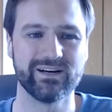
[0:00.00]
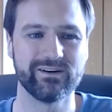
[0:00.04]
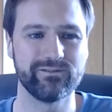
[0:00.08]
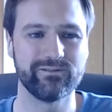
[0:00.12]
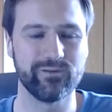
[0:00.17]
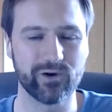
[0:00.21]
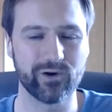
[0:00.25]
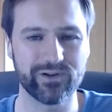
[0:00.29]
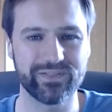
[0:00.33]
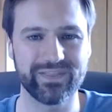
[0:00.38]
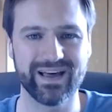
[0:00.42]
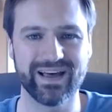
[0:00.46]

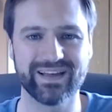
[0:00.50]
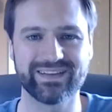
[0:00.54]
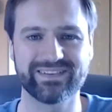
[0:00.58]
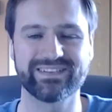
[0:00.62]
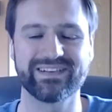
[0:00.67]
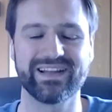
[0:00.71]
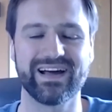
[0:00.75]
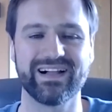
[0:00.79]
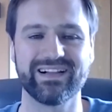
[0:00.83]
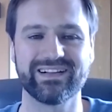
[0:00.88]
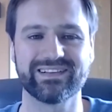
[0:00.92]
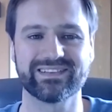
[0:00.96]

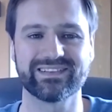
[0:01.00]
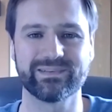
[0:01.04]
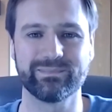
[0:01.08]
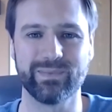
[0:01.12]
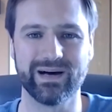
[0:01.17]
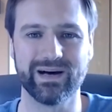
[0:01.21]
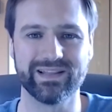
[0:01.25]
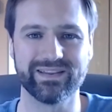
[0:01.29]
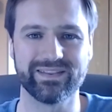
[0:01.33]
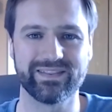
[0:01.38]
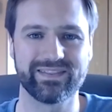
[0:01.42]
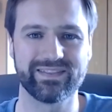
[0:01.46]
$4,000 a
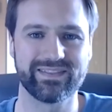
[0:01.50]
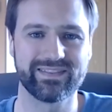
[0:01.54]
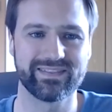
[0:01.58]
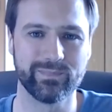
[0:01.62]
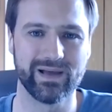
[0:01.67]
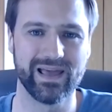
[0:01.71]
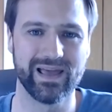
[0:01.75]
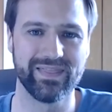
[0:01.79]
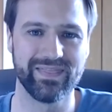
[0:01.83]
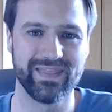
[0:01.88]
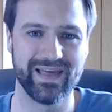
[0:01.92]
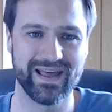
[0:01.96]
month,
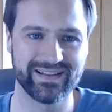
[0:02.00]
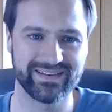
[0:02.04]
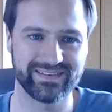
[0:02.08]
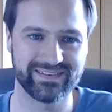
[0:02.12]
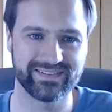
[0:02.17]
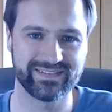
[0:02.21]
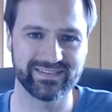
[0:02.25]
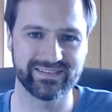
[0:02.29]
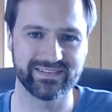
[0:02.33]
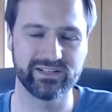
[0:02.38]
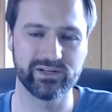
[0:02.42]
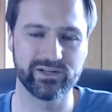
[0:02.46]
and
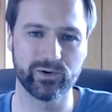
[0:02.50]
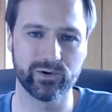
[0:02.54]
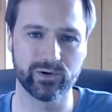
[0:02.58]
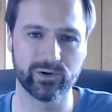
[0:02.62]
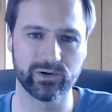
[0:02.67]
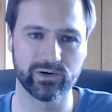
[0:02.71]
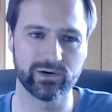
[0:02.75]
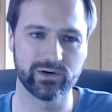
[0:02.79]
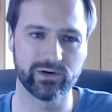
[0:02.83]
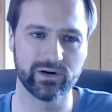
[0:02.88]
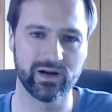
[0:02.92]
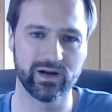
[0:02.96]
that's
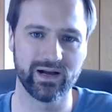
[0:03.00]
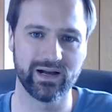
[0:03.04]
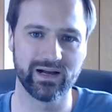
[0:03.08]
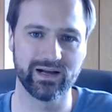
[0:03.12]
your